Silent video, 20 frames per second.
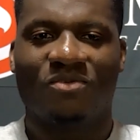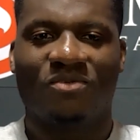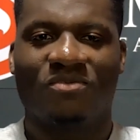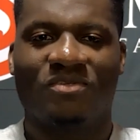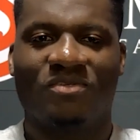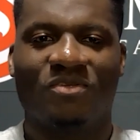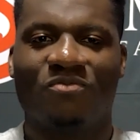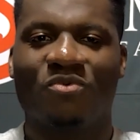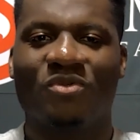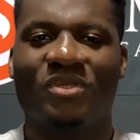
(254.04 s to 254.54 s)

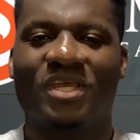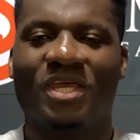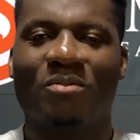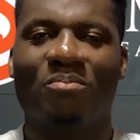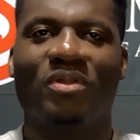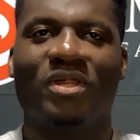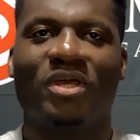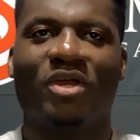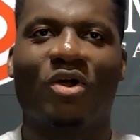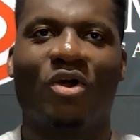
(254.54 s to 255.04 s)
If you can't
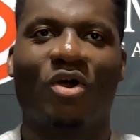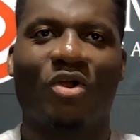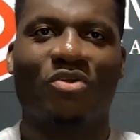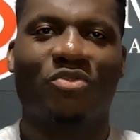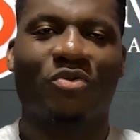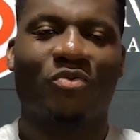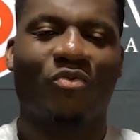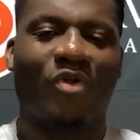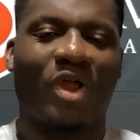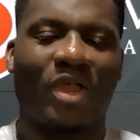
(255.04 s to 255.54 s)
play hard the
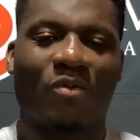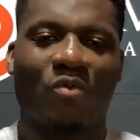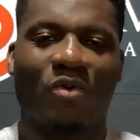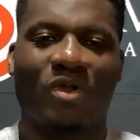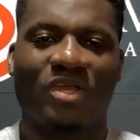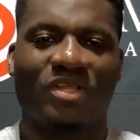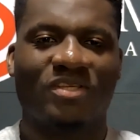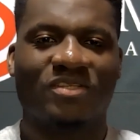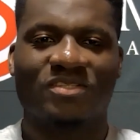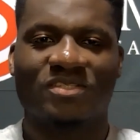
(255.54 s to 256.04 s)
right way,
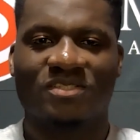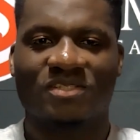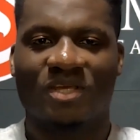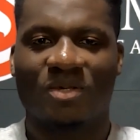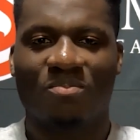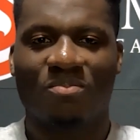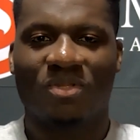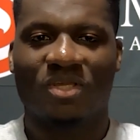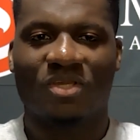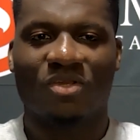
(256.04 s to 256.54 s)
this is
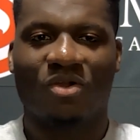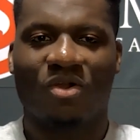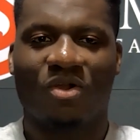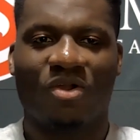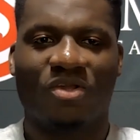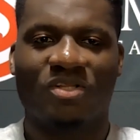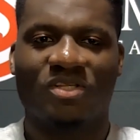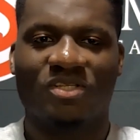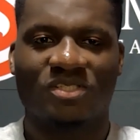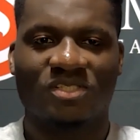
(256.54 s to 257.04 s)
not playing
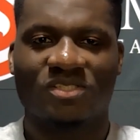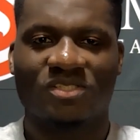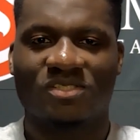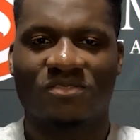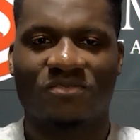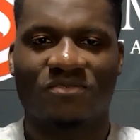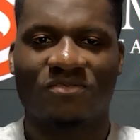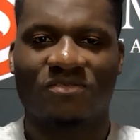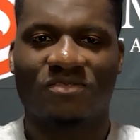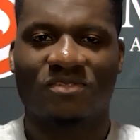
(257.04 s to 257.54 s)
hard.
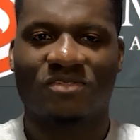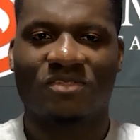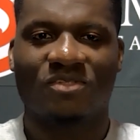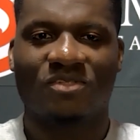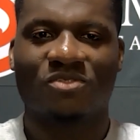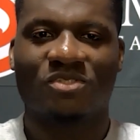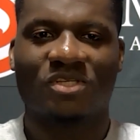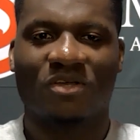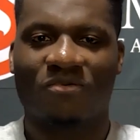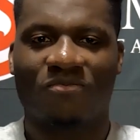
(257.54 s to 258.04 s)

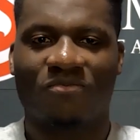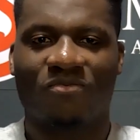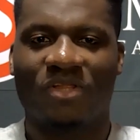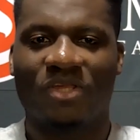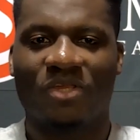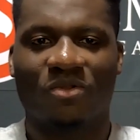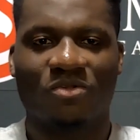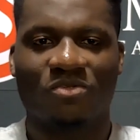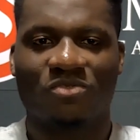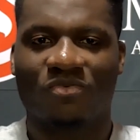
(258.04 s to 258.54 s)
Those are
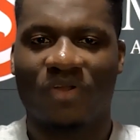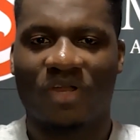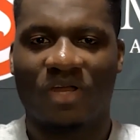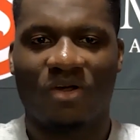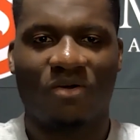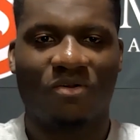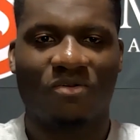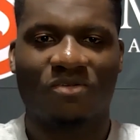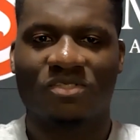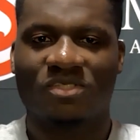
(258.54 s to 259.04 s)
flagrant
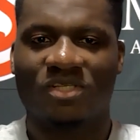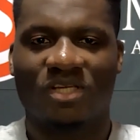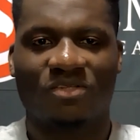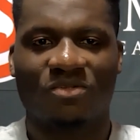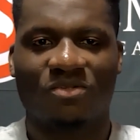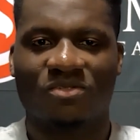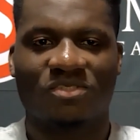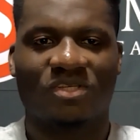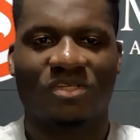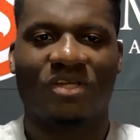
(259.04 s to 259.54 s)
fouls. Like,
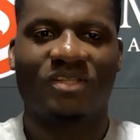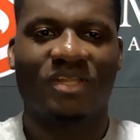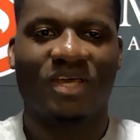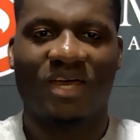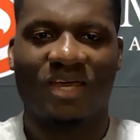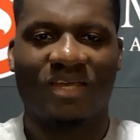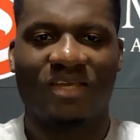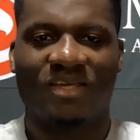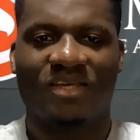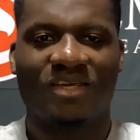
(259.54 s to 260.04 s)
those are
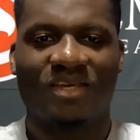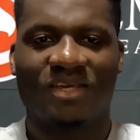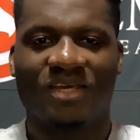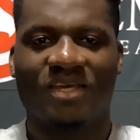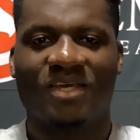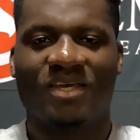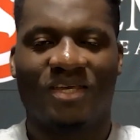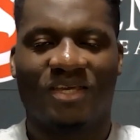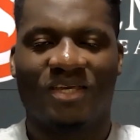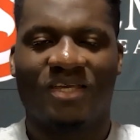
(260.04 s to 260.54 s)
not
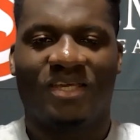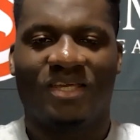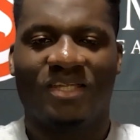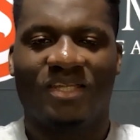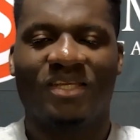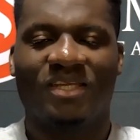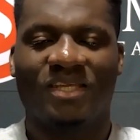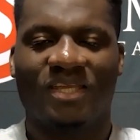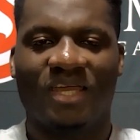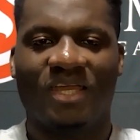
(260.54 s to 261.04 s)
in the
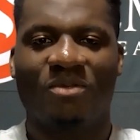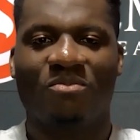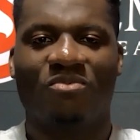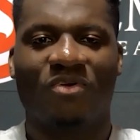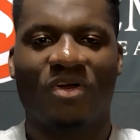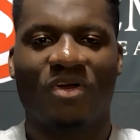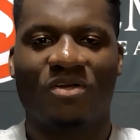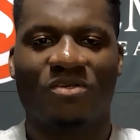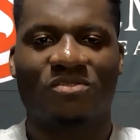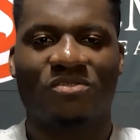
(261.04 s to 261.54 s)
game
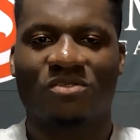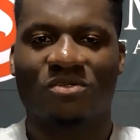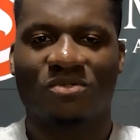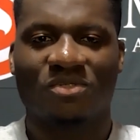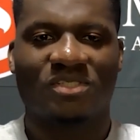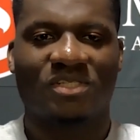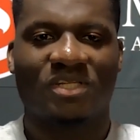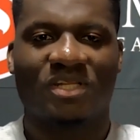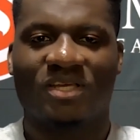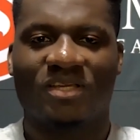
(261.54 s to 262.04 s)
fouls. So
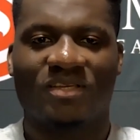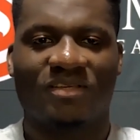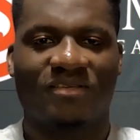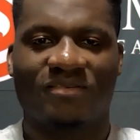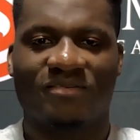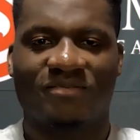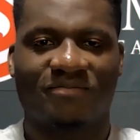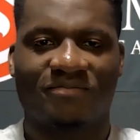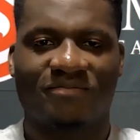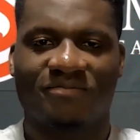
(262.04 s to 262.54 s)
it's like,
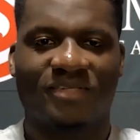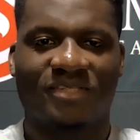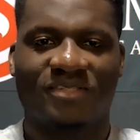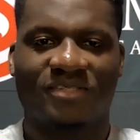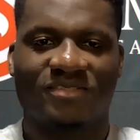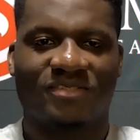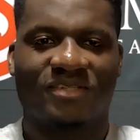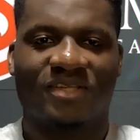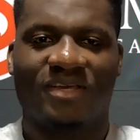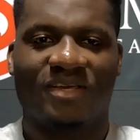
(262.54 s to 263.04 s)

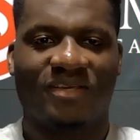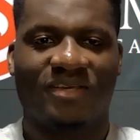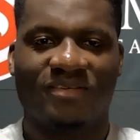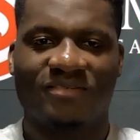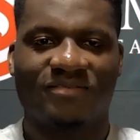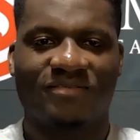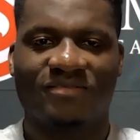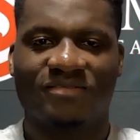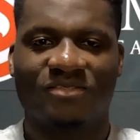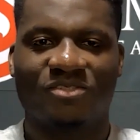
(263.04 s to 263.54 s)
it's not.
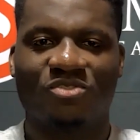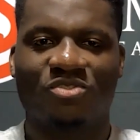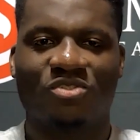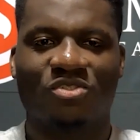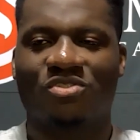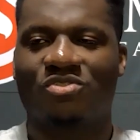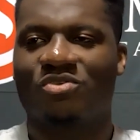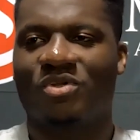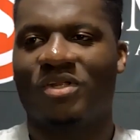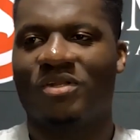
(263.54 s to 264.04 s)
You're
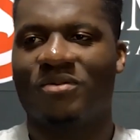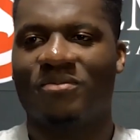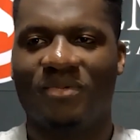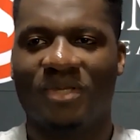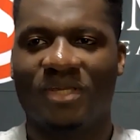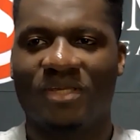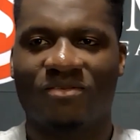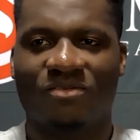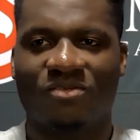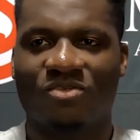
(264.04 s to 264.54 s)
trying
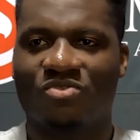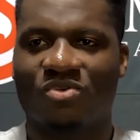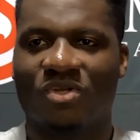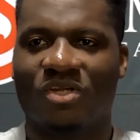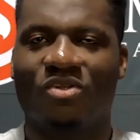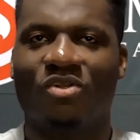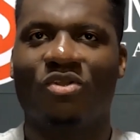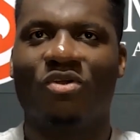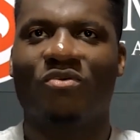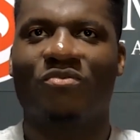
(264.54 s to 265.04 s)
to
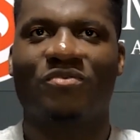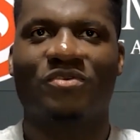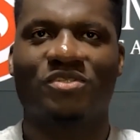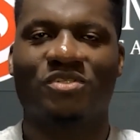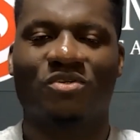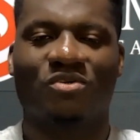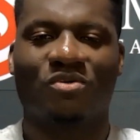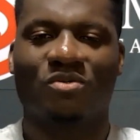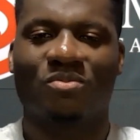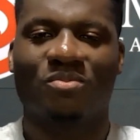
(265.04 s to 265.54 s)
look
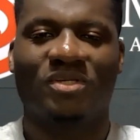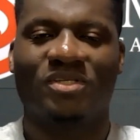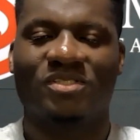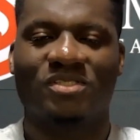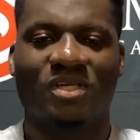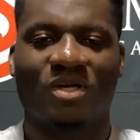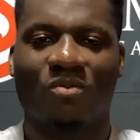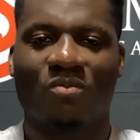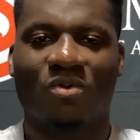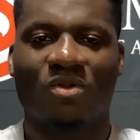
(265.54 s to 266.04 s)
physical, but it's
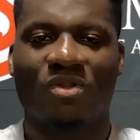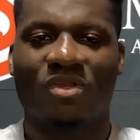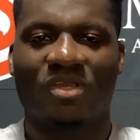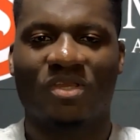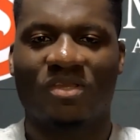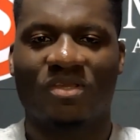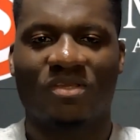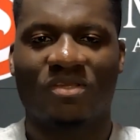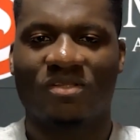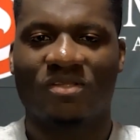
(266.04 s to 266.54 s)
not working.
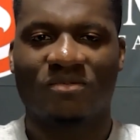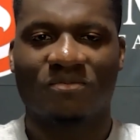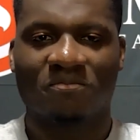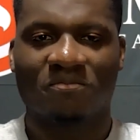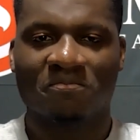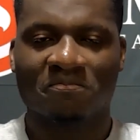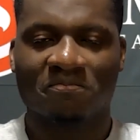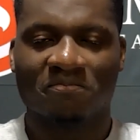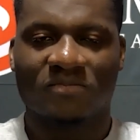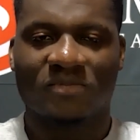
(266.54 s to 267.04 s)

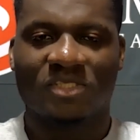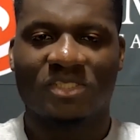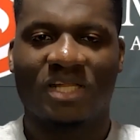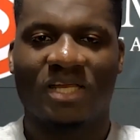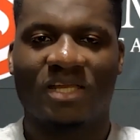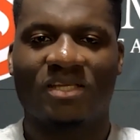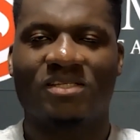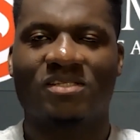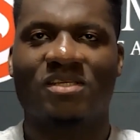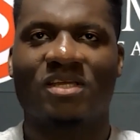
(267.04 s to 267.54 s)

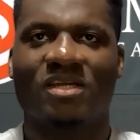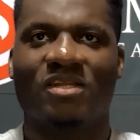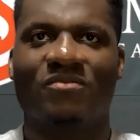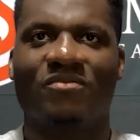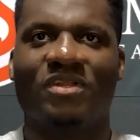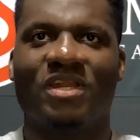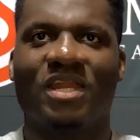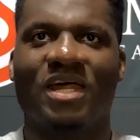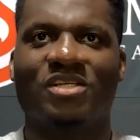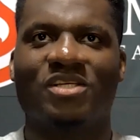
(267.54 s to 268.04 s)
It's kind of a
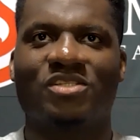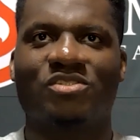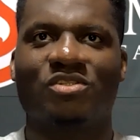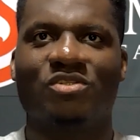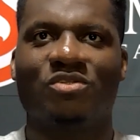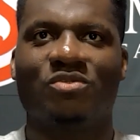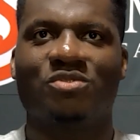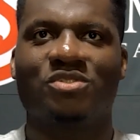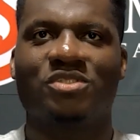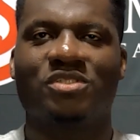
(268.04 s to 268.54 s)
last
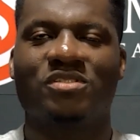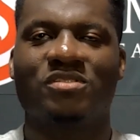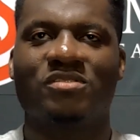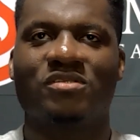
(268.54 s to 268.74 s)
solution.